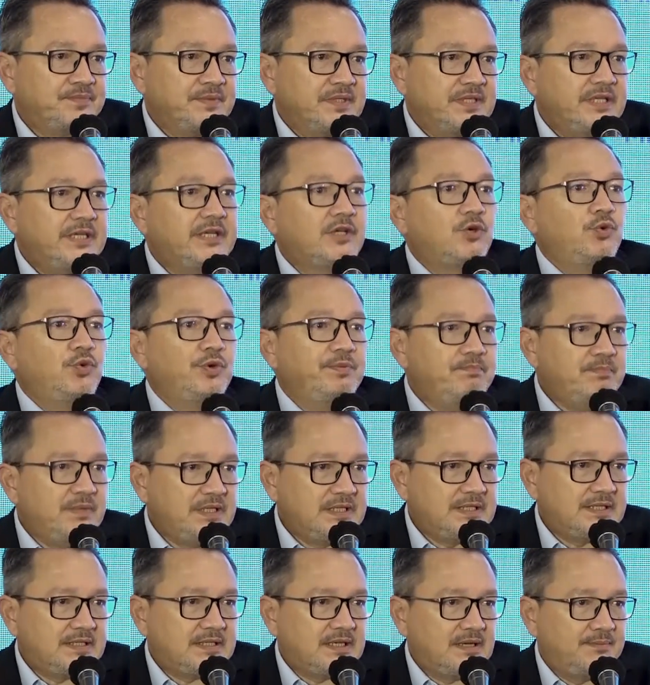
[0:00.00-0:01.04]

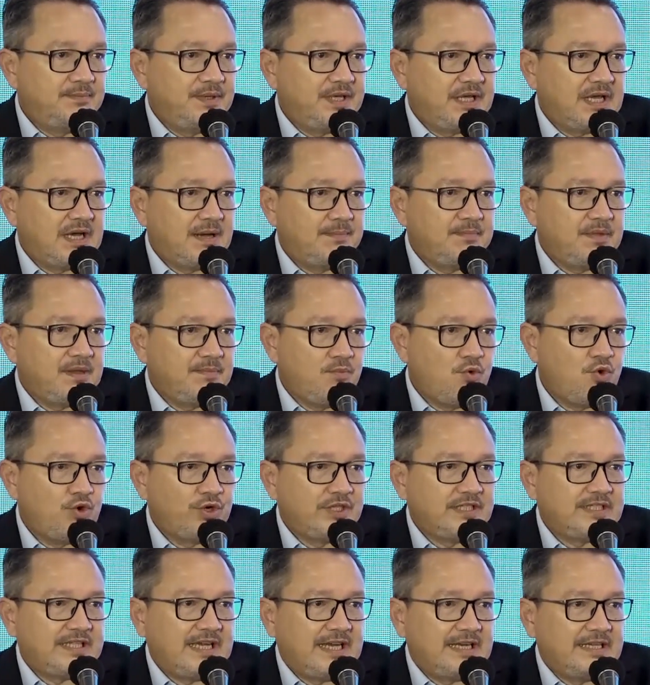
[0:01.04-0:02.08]
Equipments are becoming more
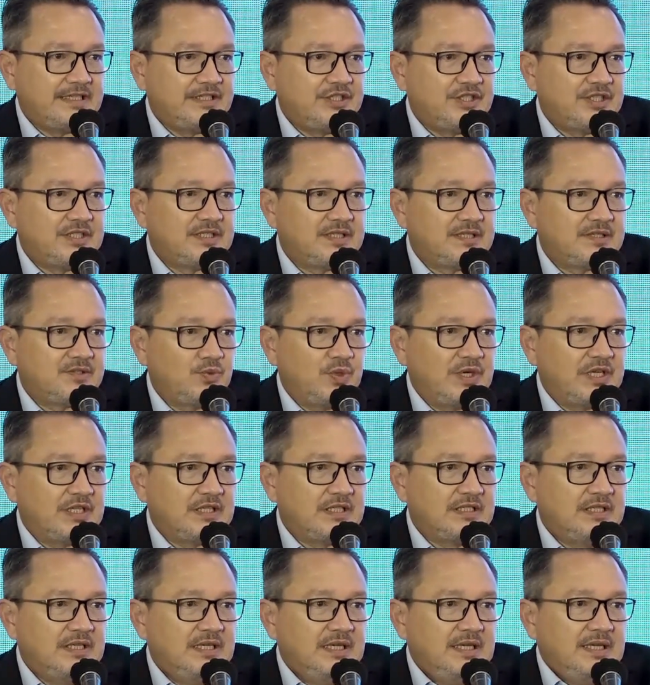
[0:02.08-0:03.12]
intelligent as
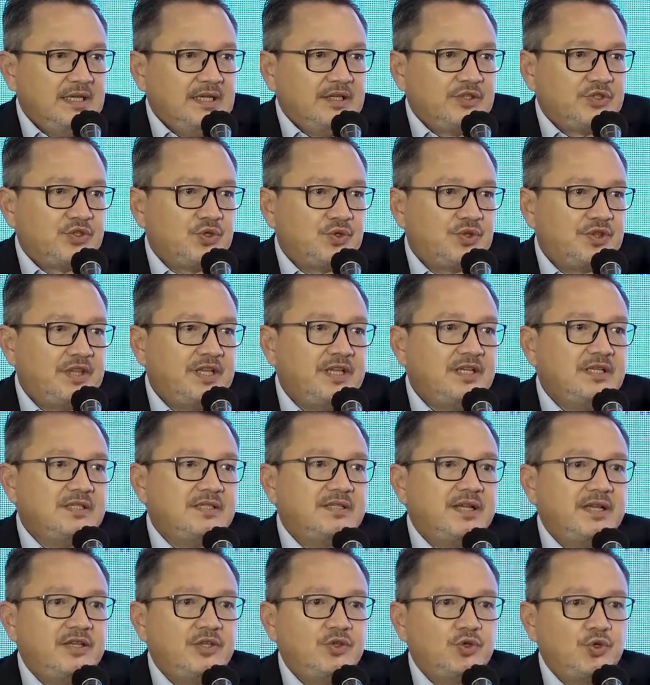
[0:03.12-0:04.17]
well. So things
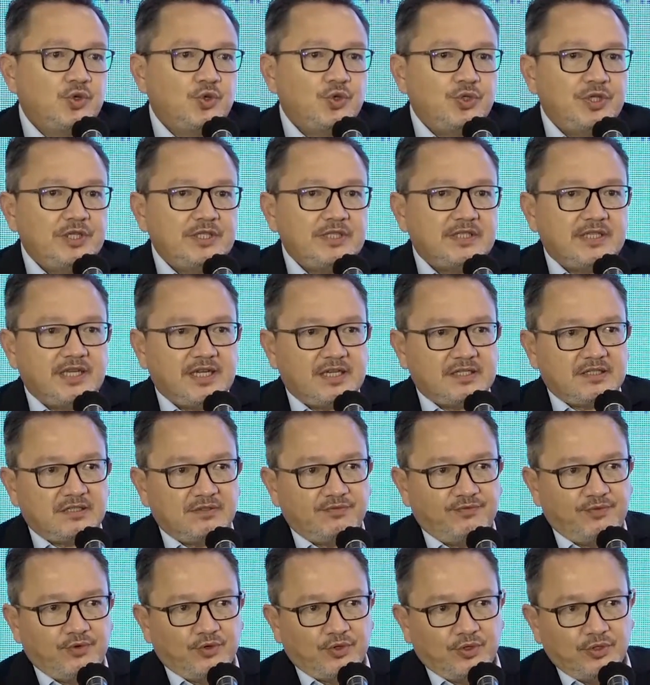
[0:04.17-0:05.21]
that you couldn't test
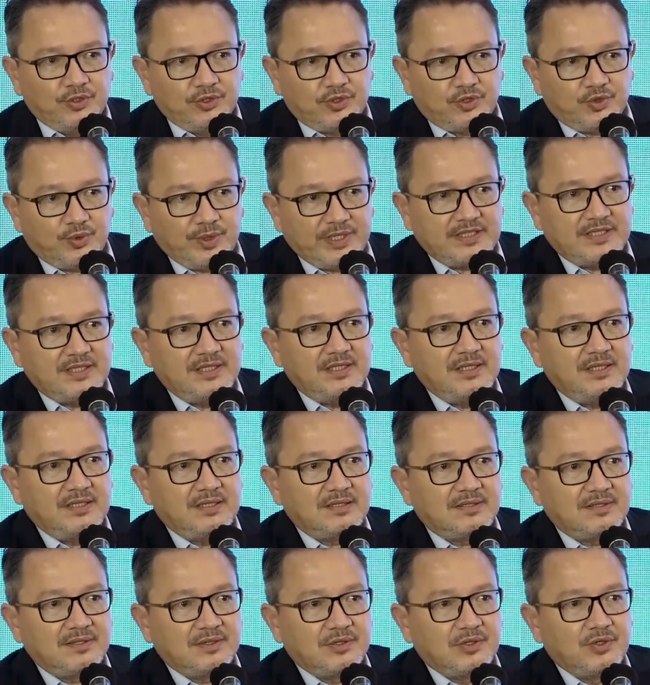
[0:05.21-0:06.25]
for 20
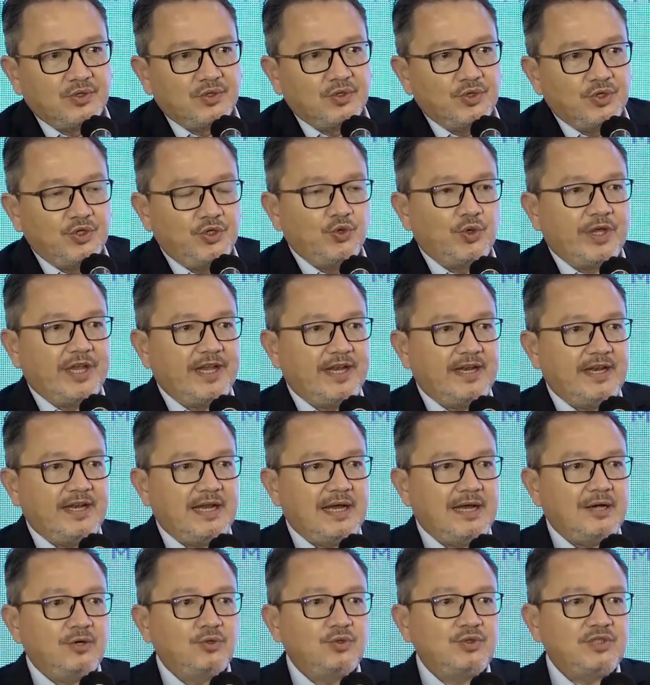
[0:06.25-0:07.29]
years ago, you can
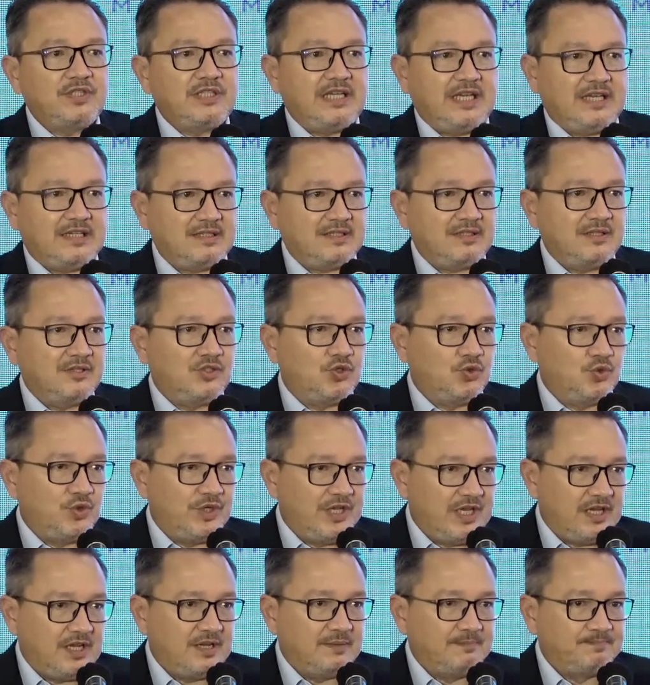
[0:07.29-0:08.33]
now test
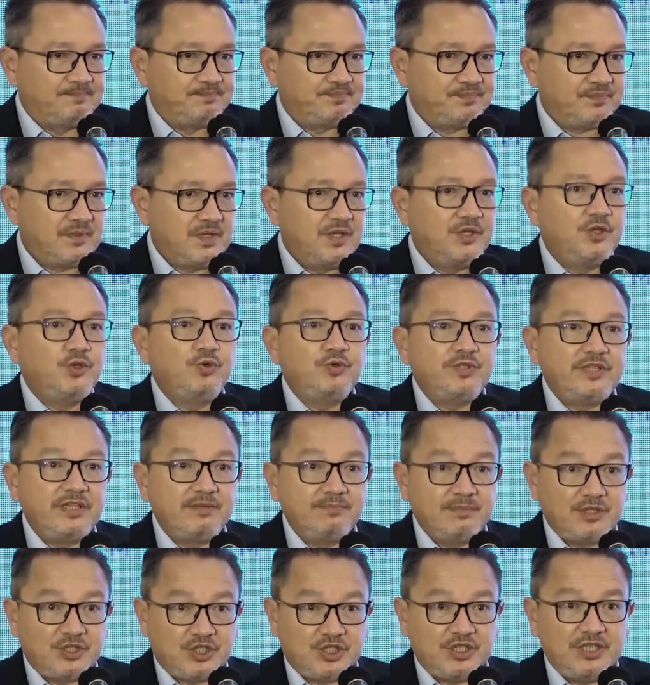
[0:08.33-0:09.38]
today using
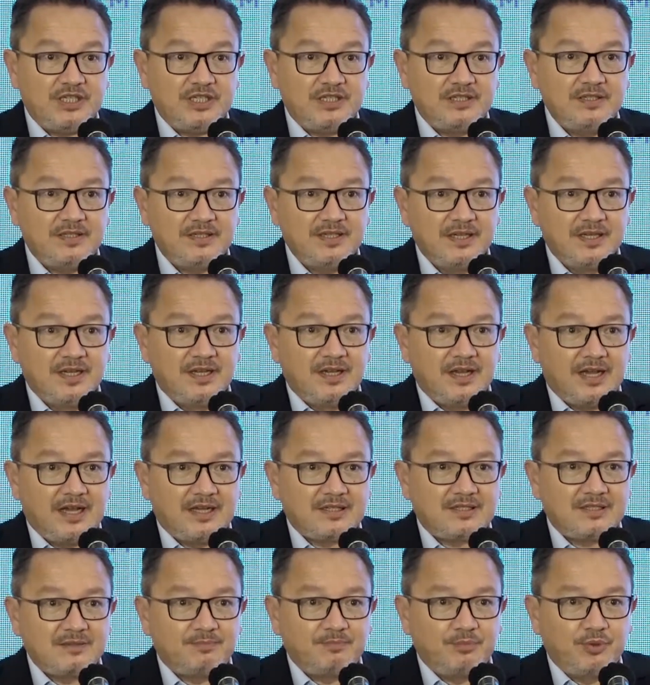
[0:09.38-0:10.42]
machines
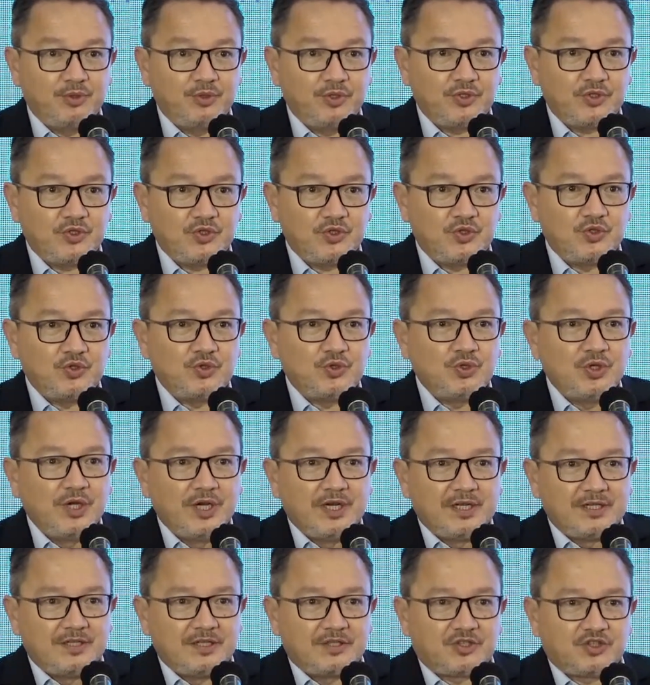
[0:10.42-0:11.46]
as opposed to
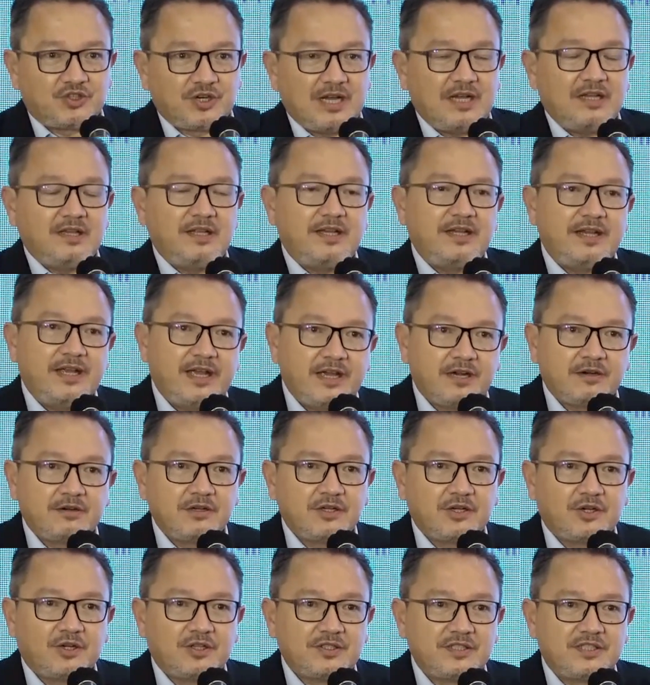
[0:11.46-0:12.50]
the trial and error
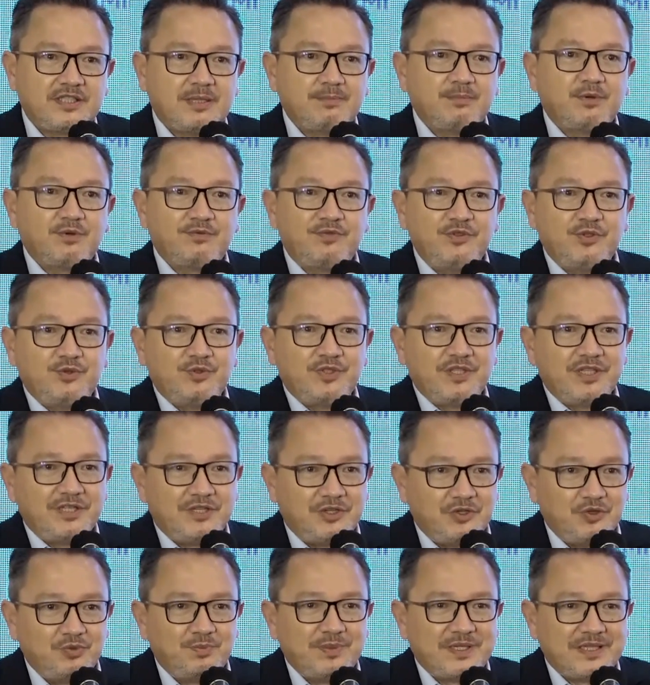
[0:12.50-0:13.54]
concept of using
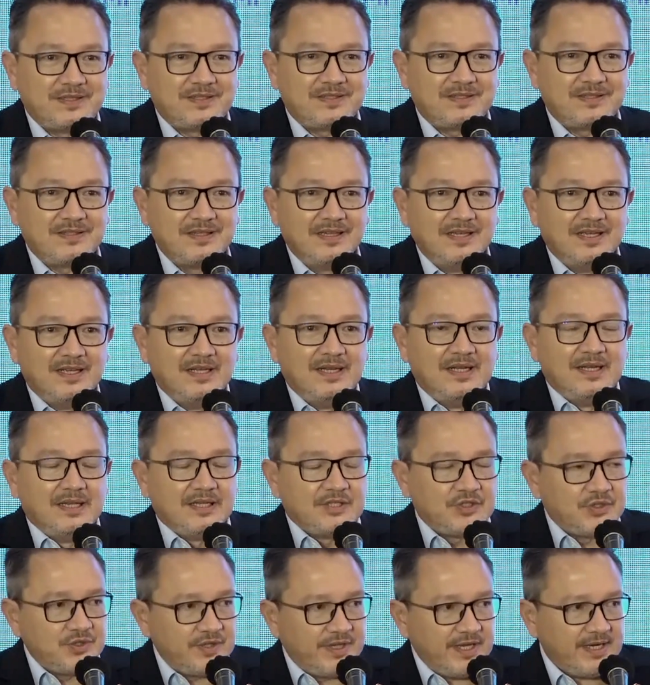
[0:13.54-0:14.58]
humans.
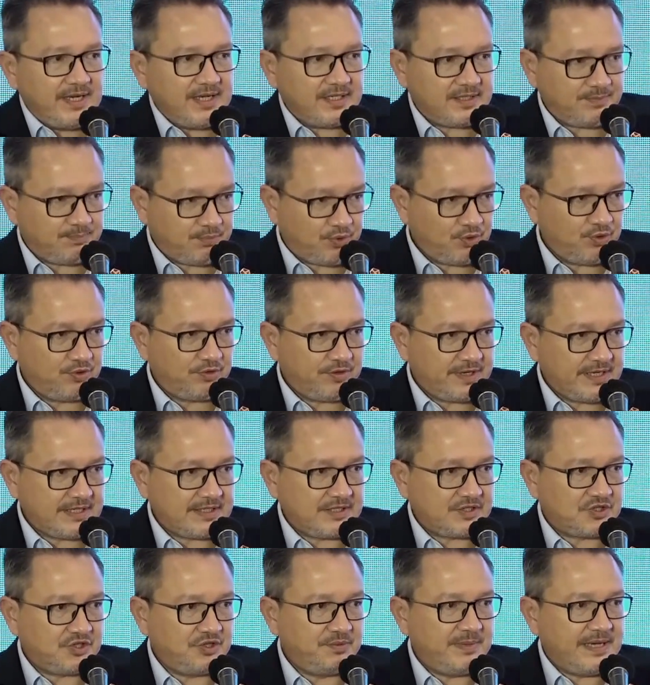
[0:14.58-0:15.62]
So that has
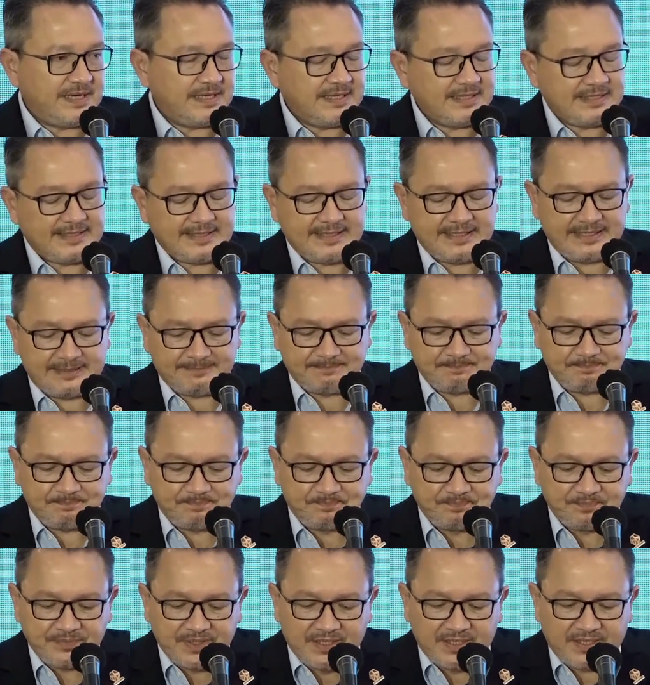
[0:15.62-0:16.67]
progressed tremendously.
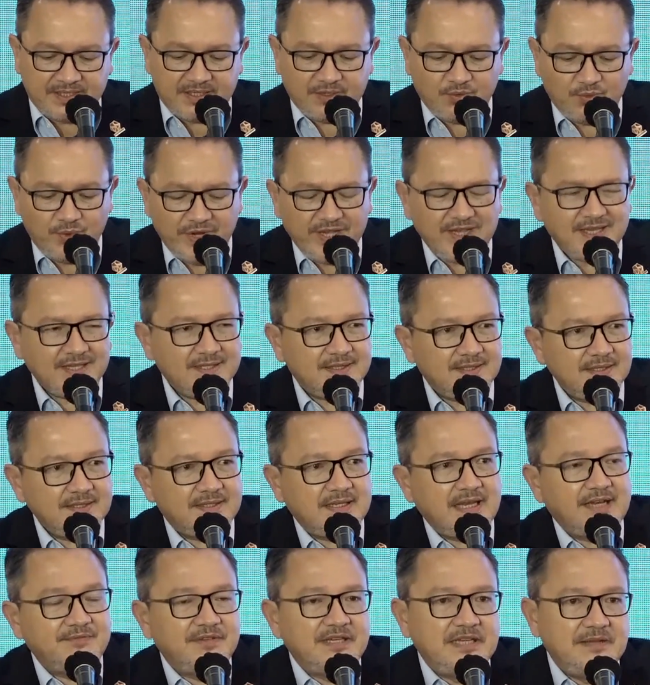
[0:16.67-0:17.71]
Now, where does this
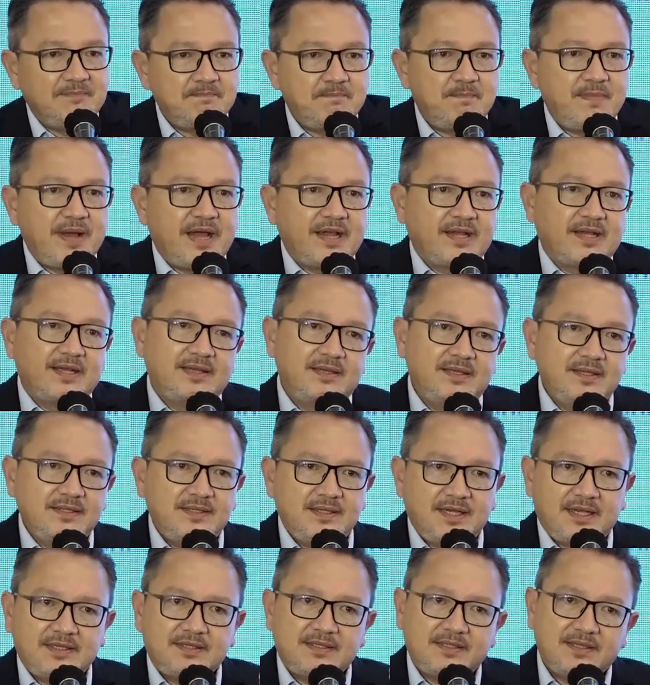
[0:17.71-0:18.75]
have an impact? And this
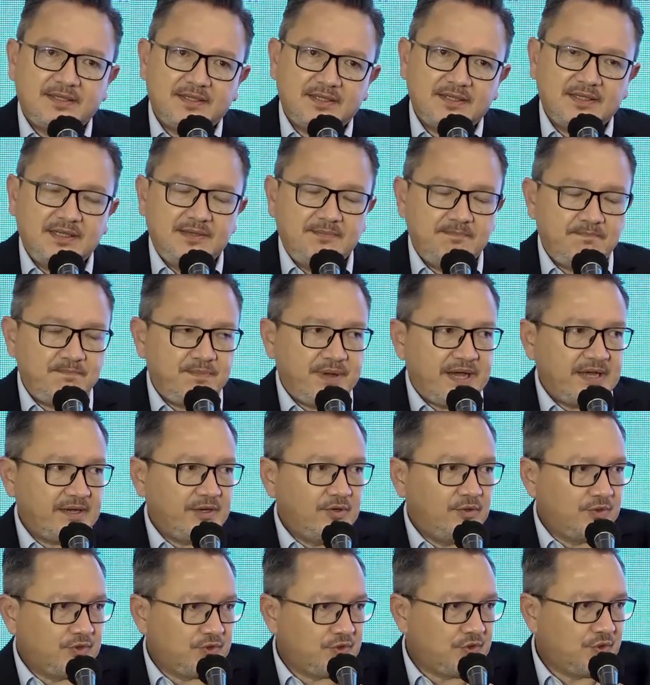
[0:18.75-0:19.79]
has an impact
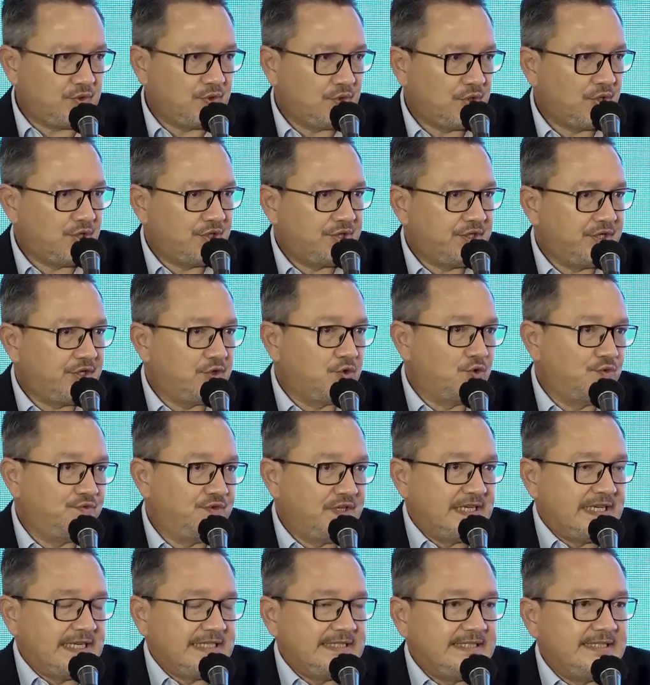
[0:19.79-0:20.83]
also on the
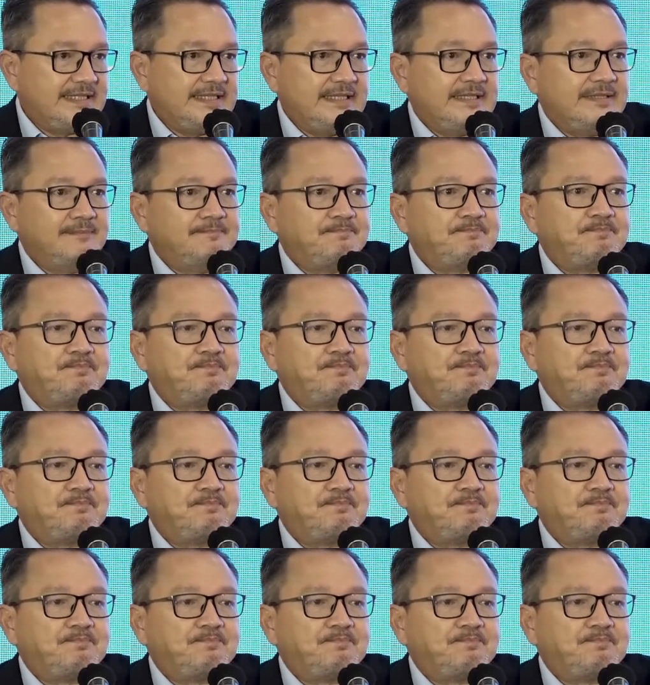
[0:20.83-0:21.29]
COVID-19.